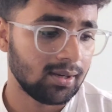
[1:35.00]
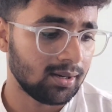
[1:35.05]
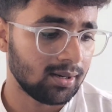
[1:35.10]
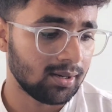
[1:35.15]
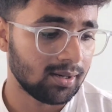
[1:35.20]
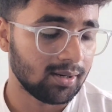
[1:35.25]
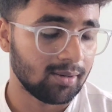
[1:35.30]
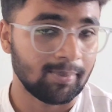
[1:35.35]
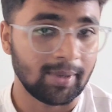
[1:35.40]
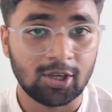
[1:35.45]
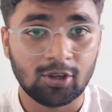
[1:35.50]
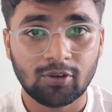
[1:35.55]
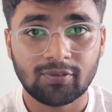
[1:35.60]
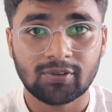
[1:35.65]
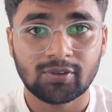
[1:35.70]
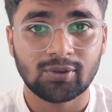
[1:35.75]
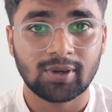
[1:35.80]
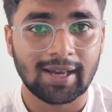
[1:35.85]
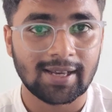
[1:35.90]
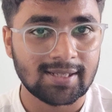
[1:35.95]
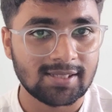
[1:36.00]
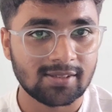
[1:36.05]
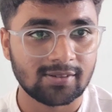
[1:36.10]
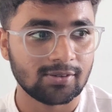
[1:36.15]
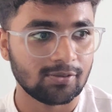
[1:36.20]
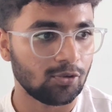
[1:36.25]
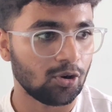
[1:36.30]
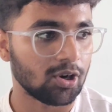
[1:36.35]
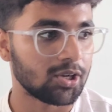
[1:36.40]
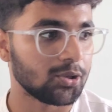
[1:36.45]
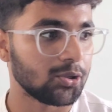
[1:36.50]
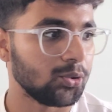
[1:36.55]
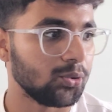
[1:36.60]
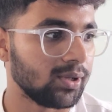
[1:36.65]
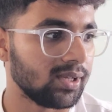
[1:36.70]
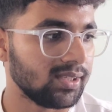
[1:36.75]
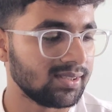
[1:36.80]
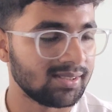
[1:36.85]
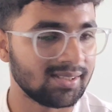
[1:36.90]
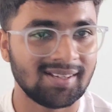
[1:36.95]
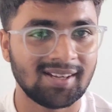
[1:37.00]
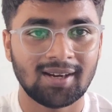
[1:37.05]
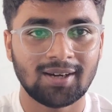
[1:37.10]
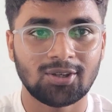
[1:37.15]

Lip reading: Many of you guys, what you do is,